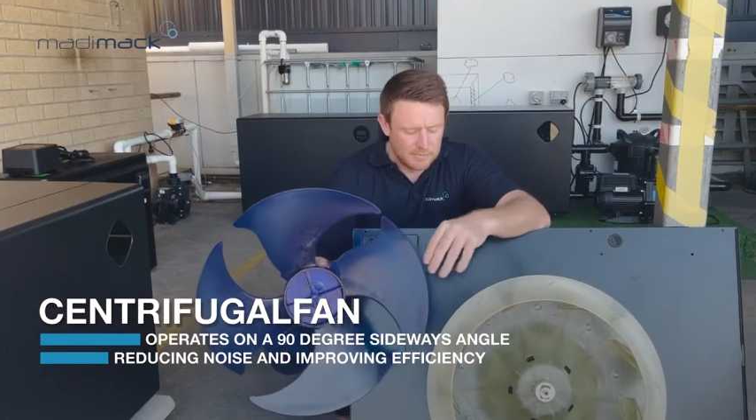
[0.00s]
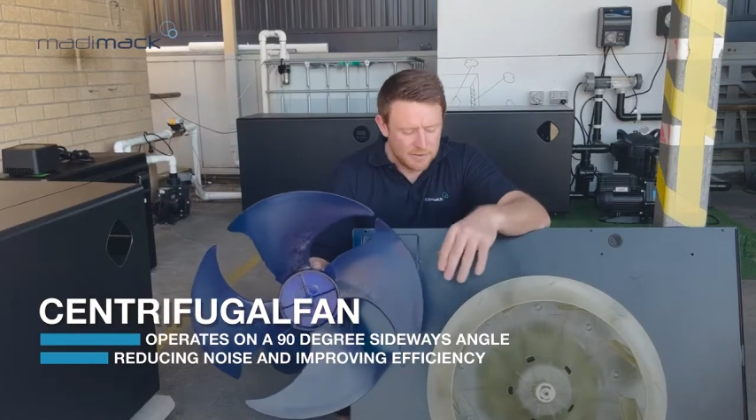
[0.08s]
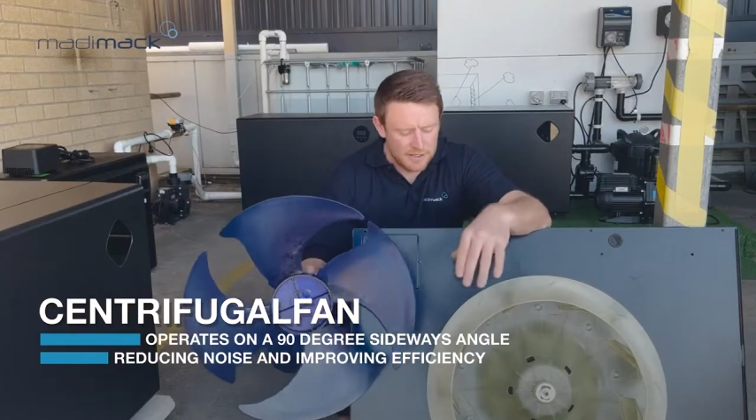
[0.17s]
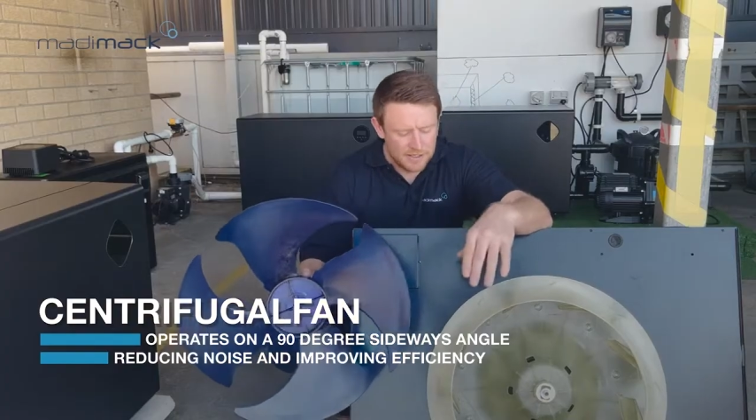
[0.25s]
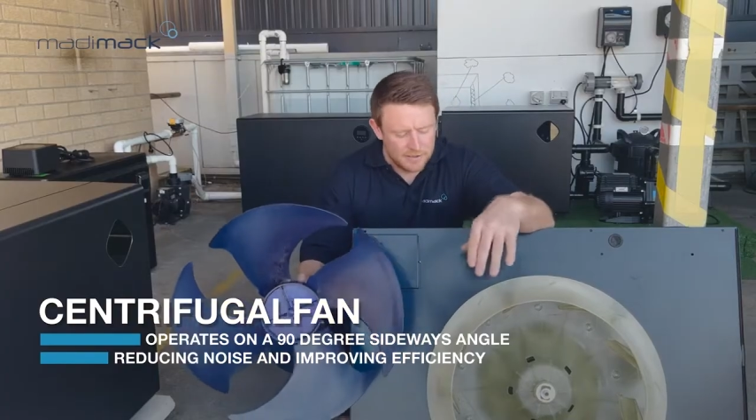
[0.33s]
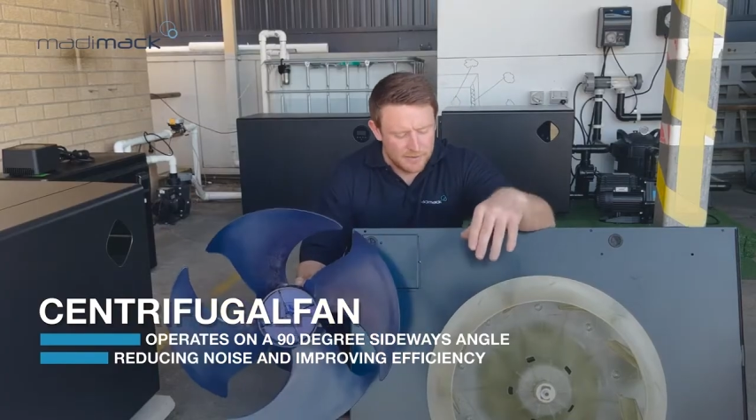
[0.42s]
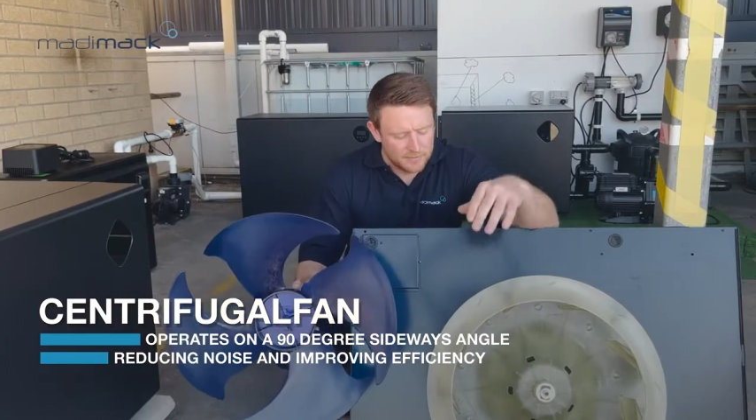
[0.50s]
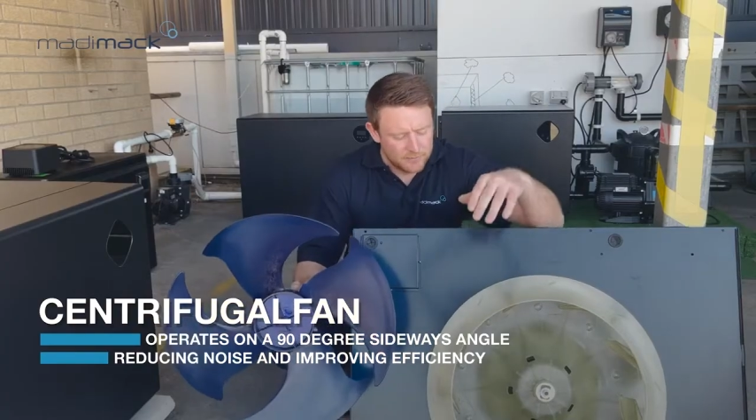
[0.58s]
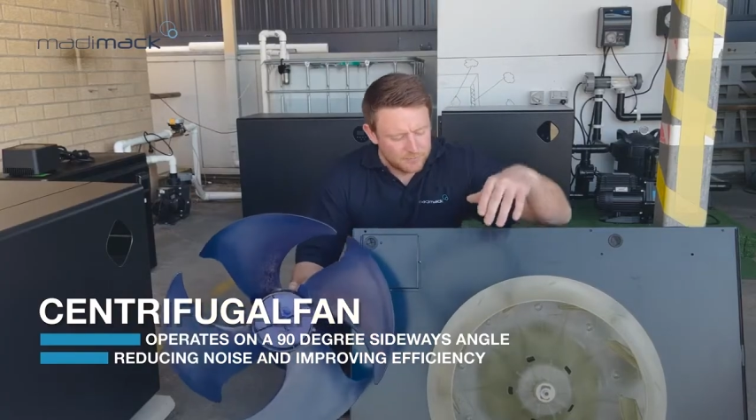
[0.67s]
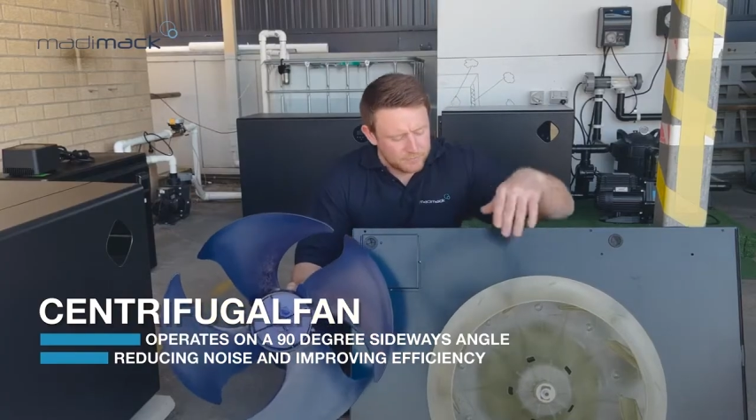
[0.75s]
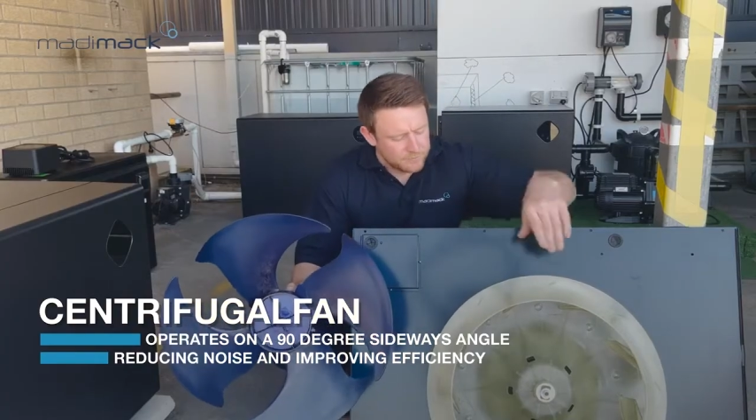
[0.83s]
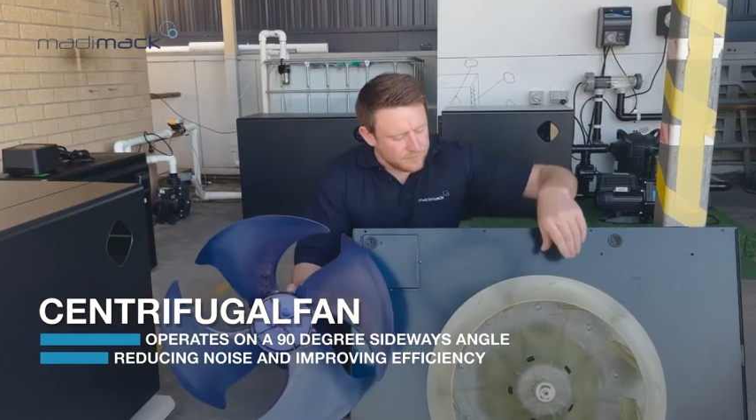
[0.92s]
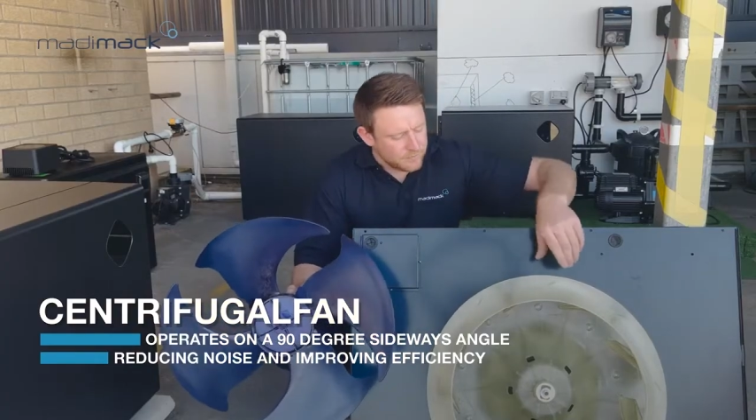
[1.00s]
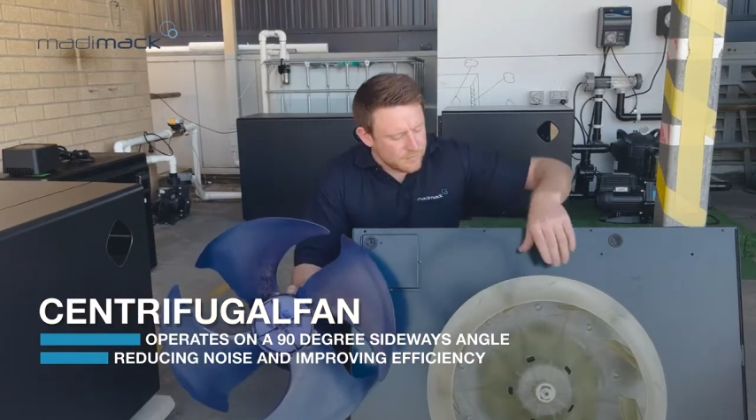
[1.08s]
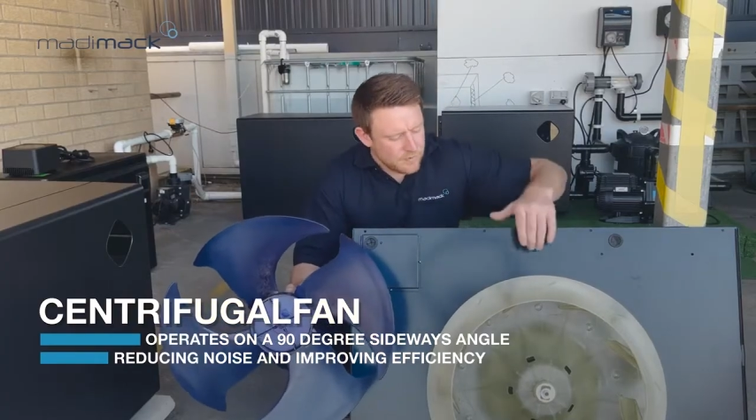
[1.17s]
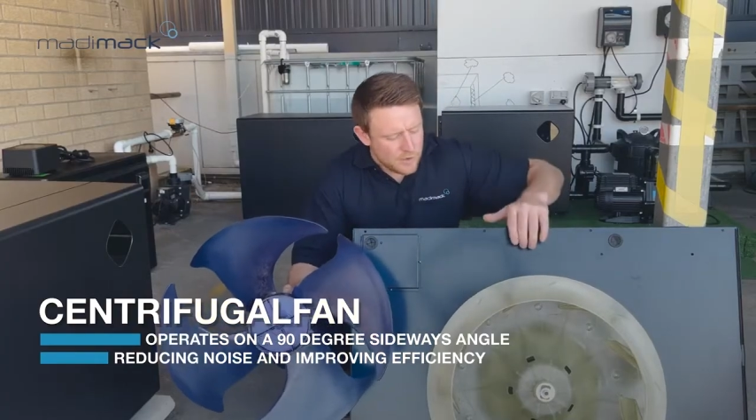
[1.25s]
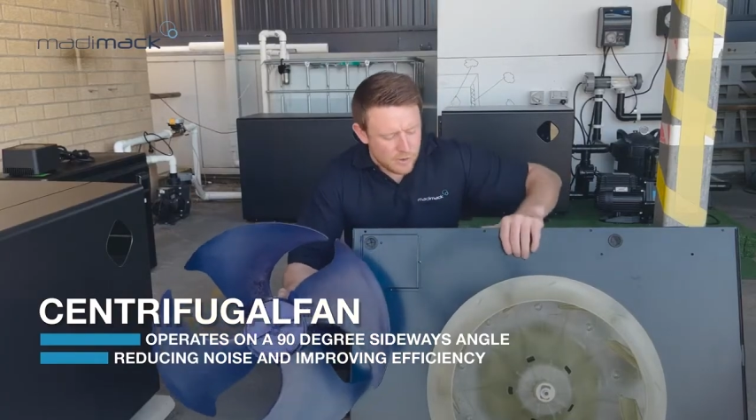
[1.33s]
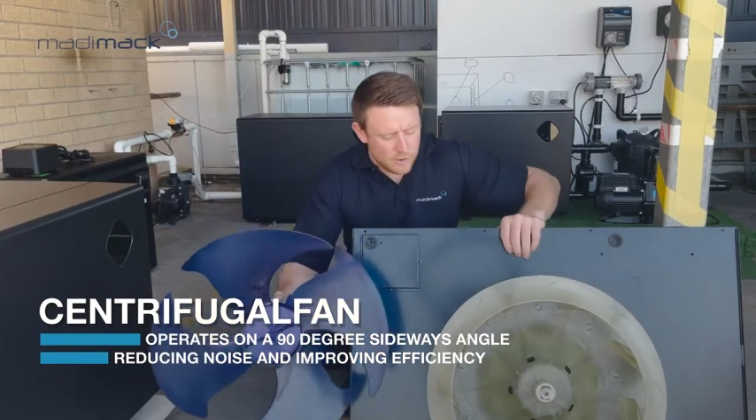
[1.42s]
blade
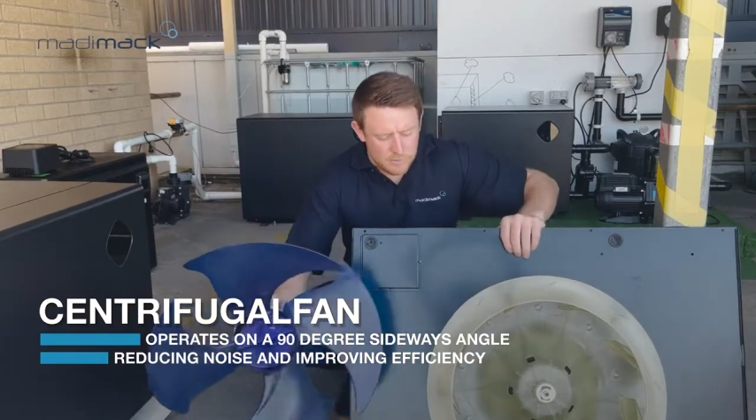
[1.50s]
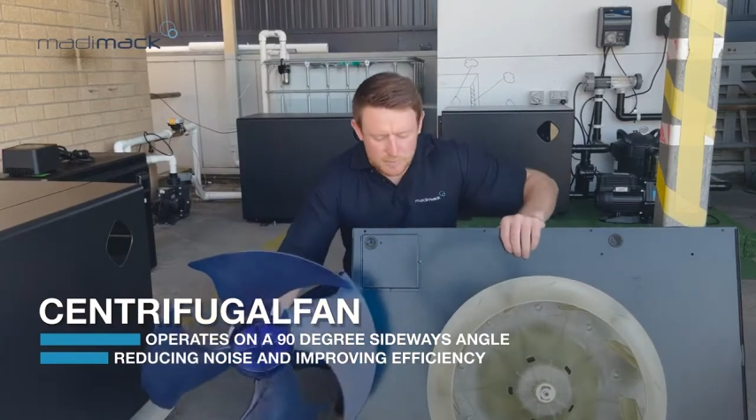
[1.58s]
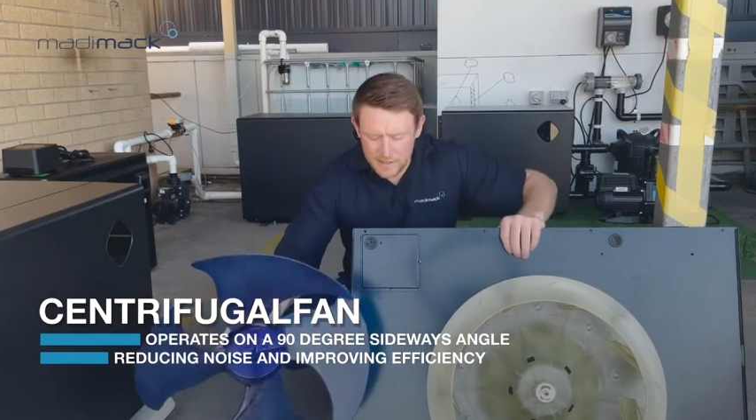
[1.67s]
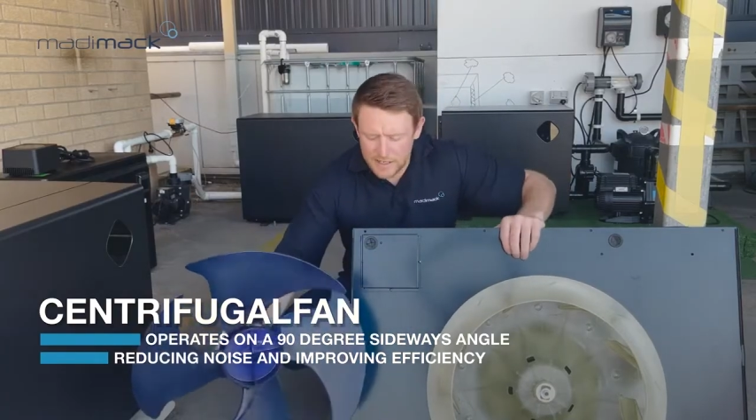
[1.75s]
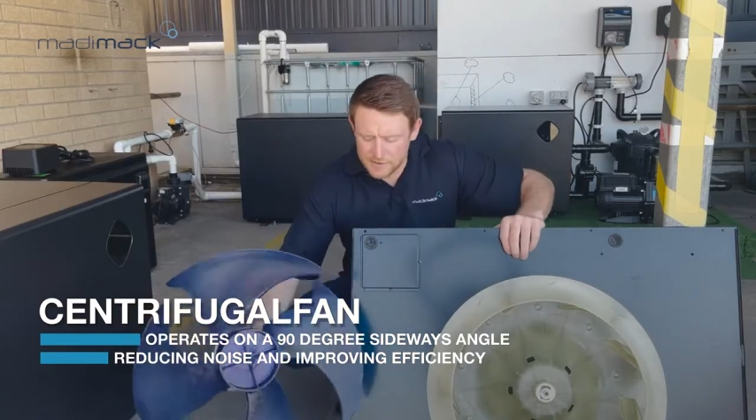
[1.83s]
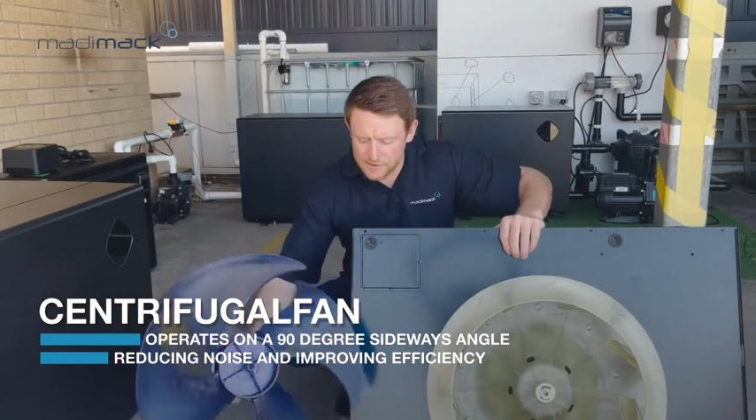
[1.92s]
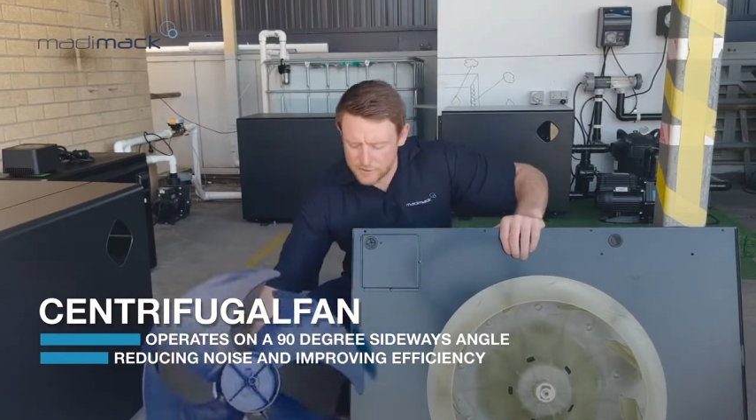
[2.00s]
compared